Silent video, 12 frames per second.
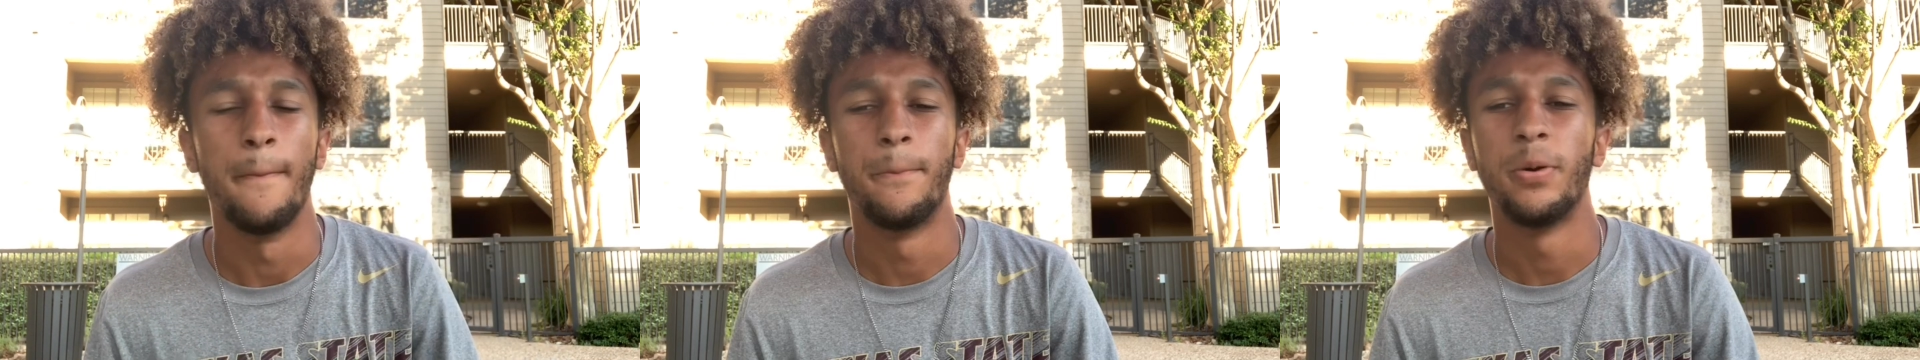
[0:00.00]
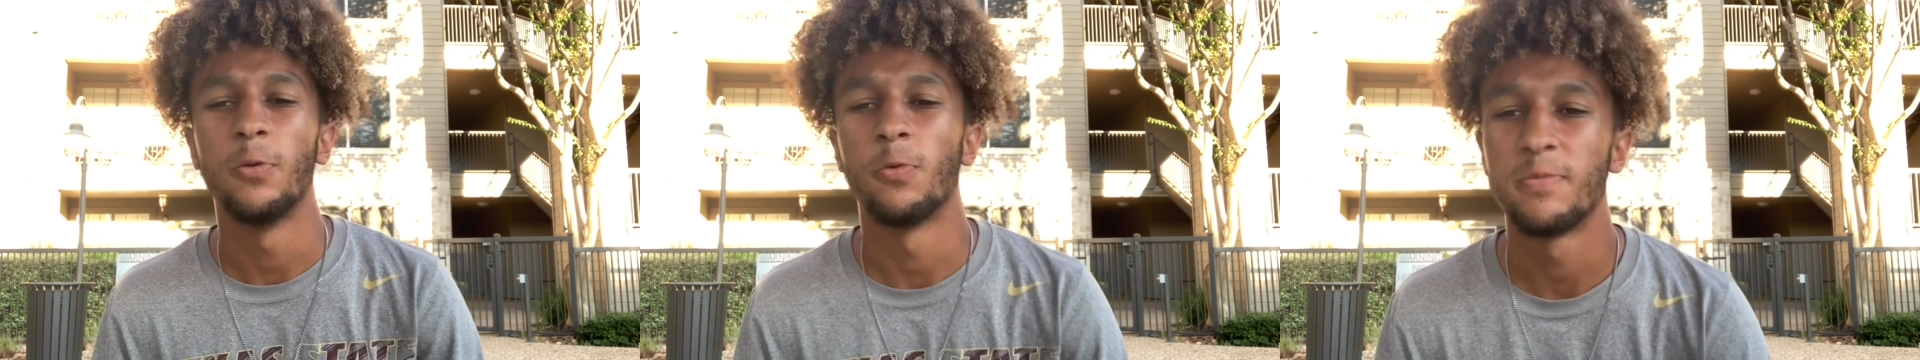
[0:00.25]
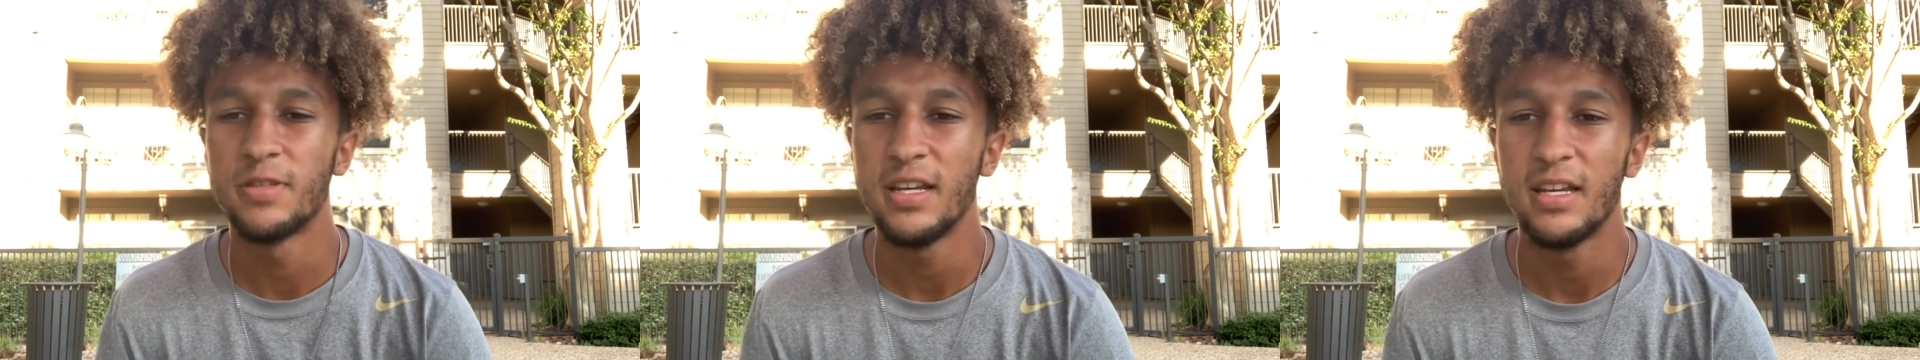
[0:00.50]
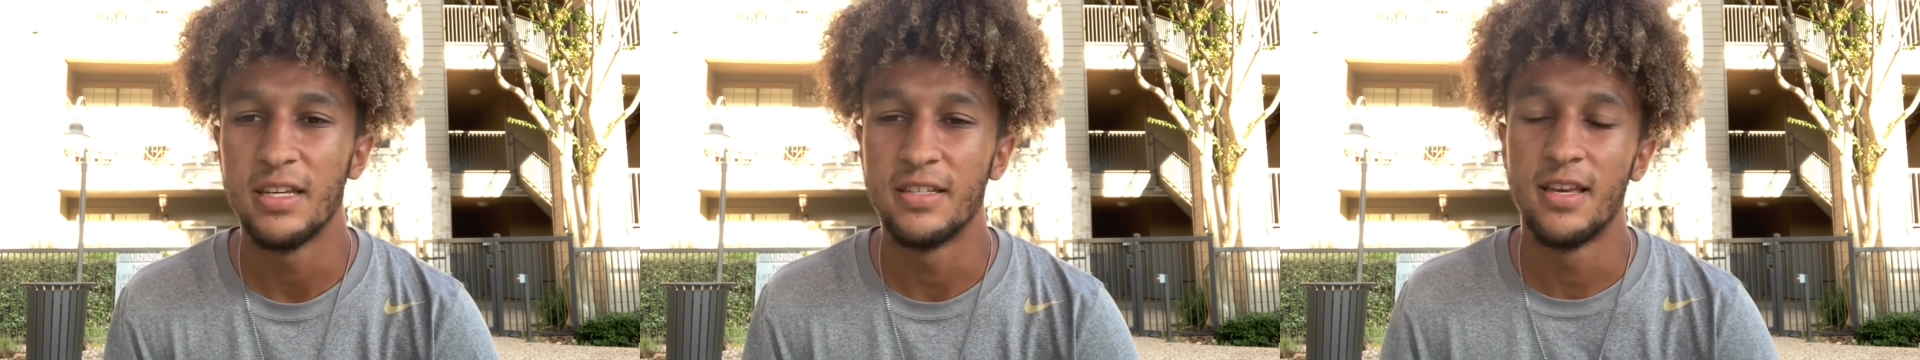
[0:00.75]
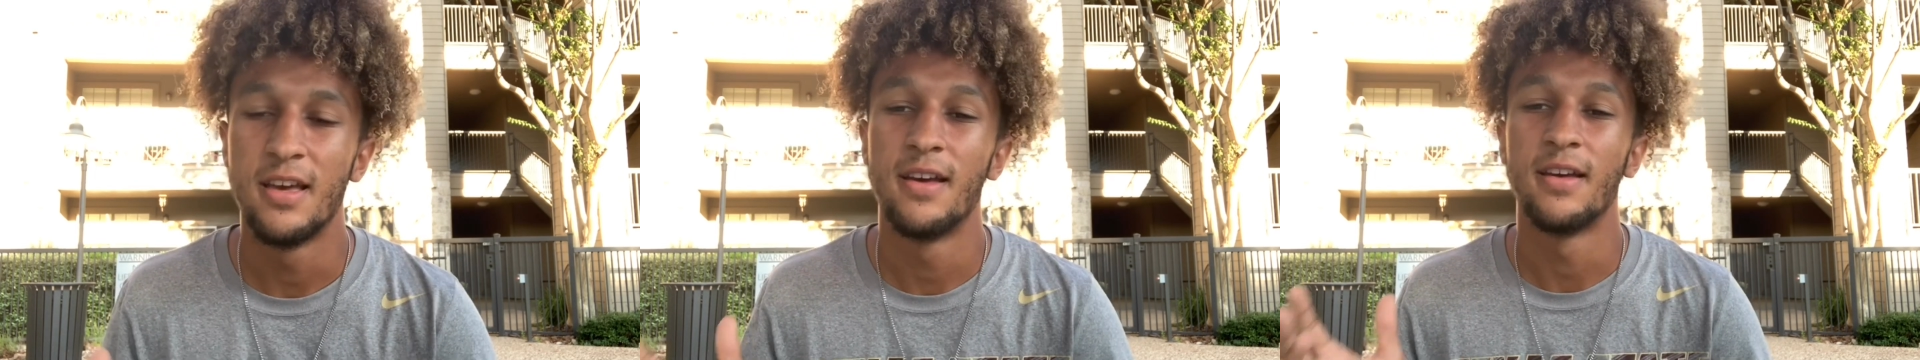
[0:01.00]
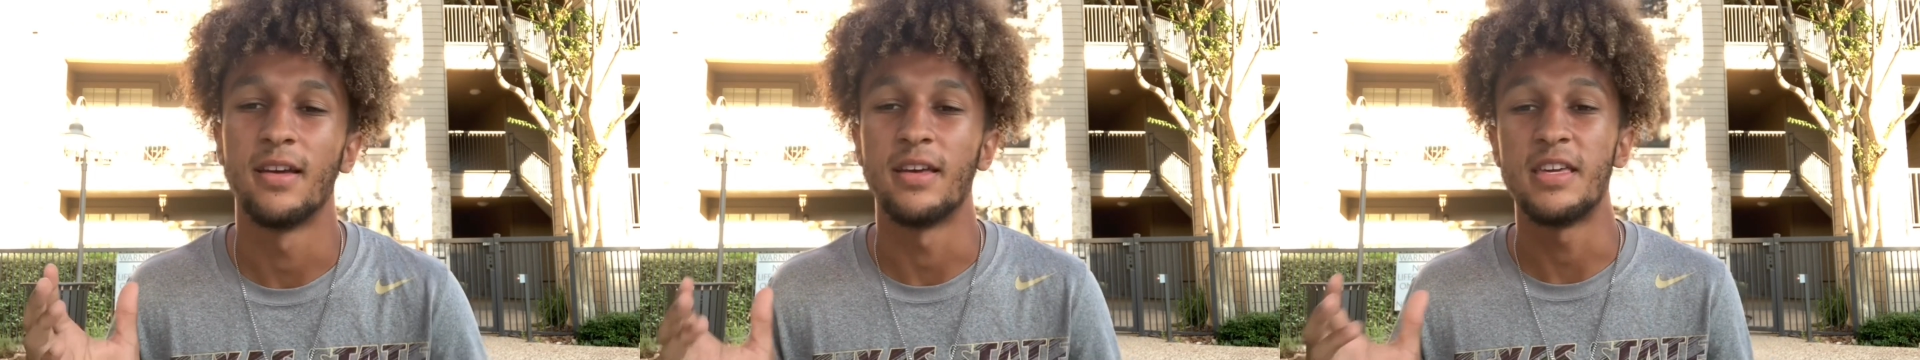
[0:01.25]
But what I'm saying is,
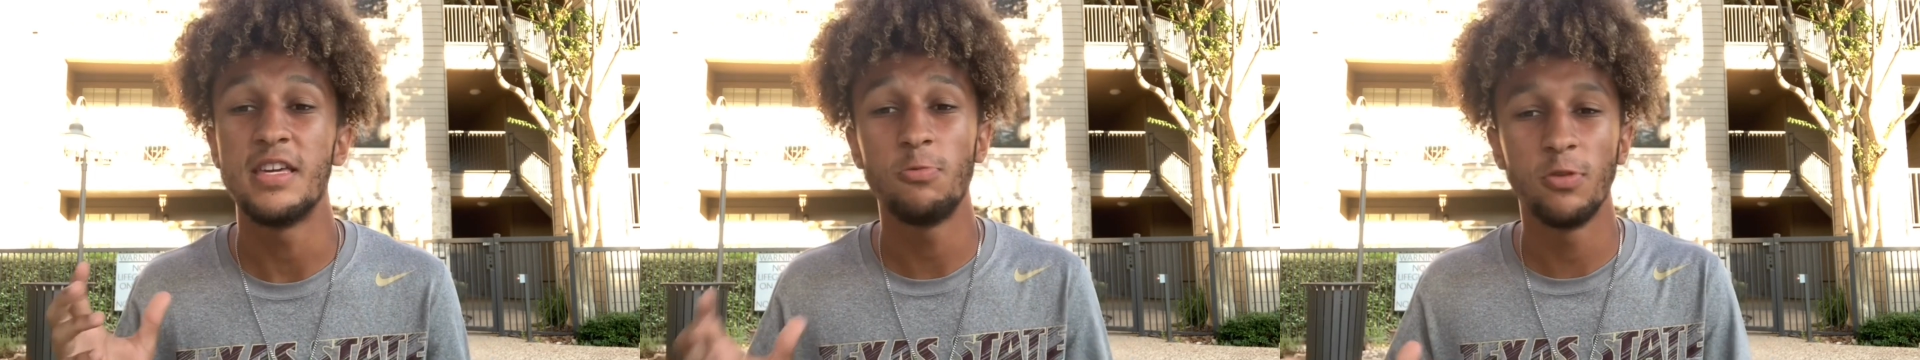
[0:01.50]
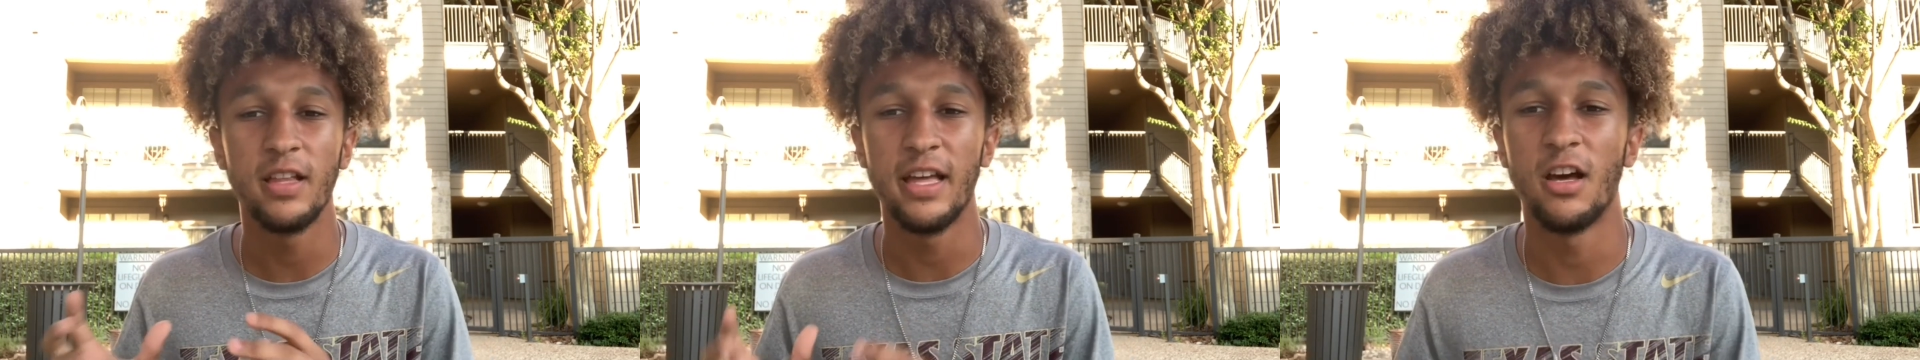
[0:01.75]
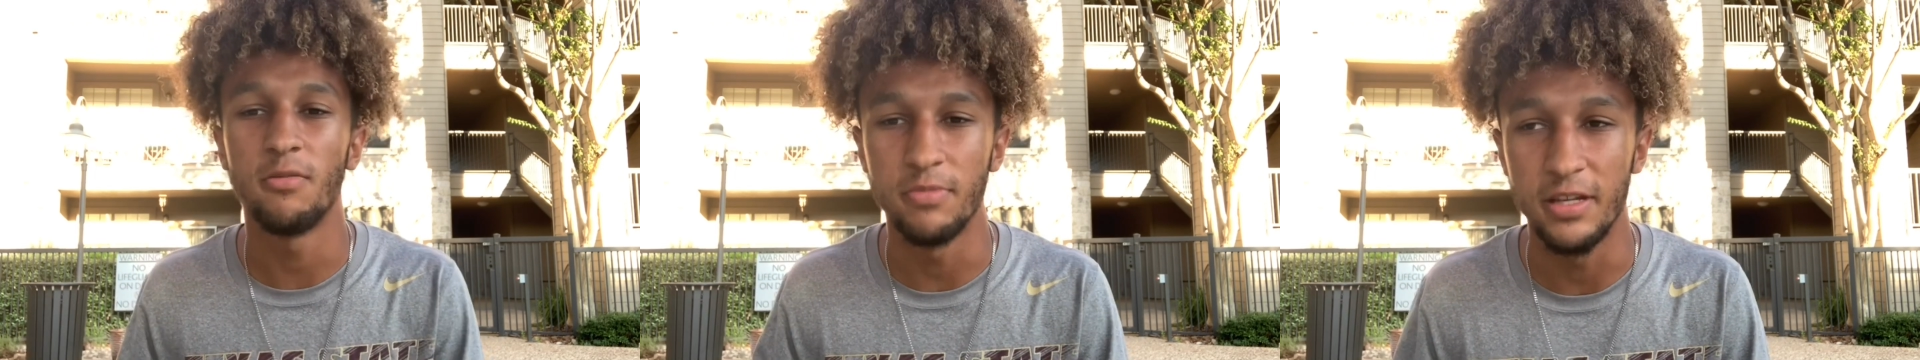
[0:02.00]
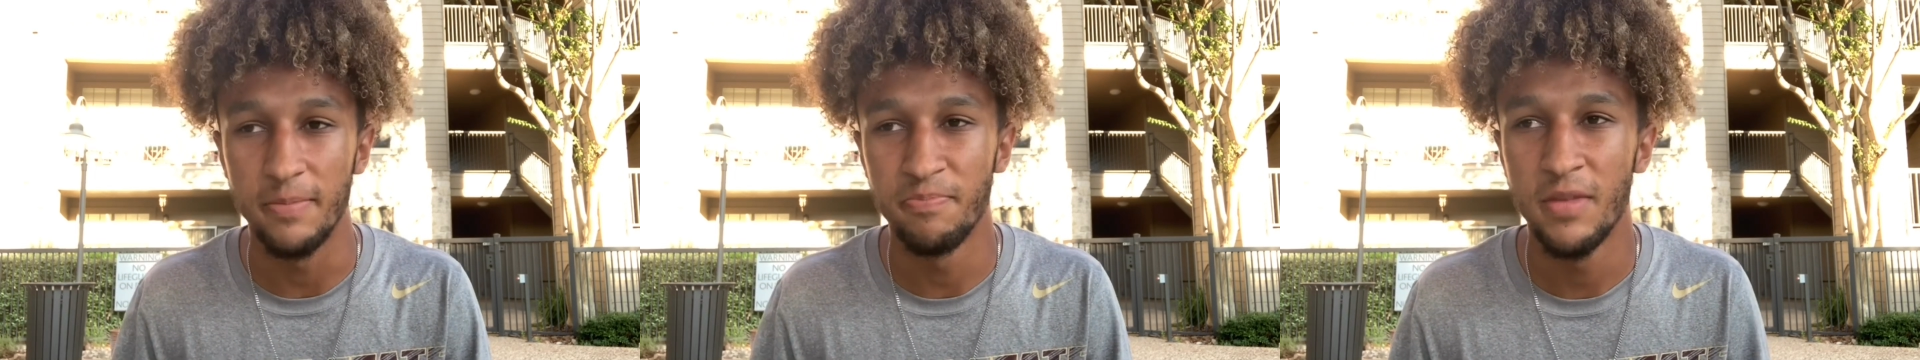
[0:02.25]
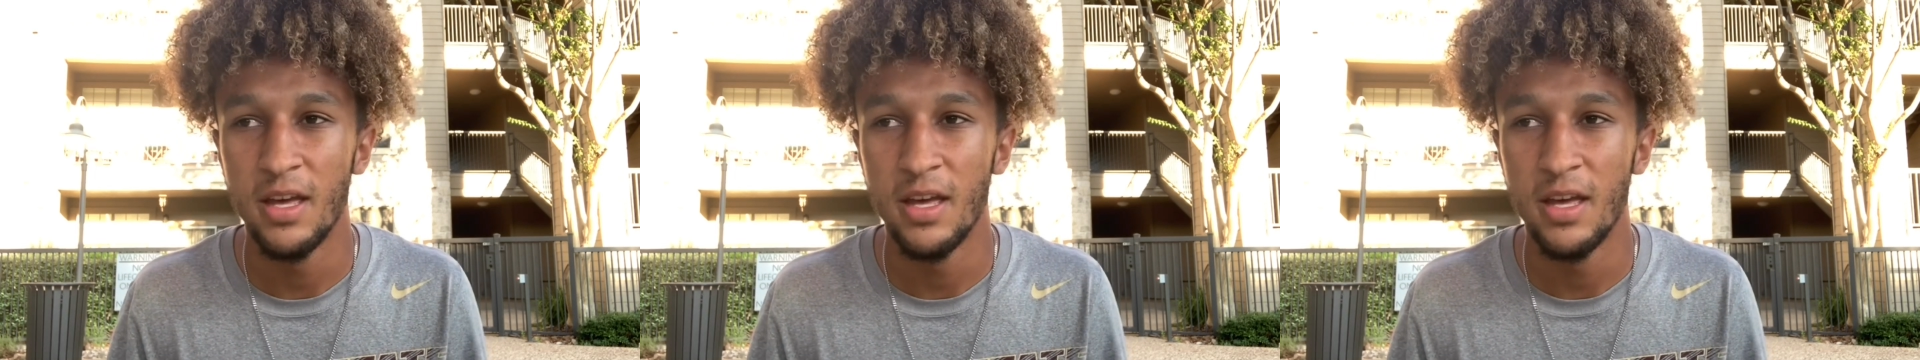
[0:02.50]
he really helped me.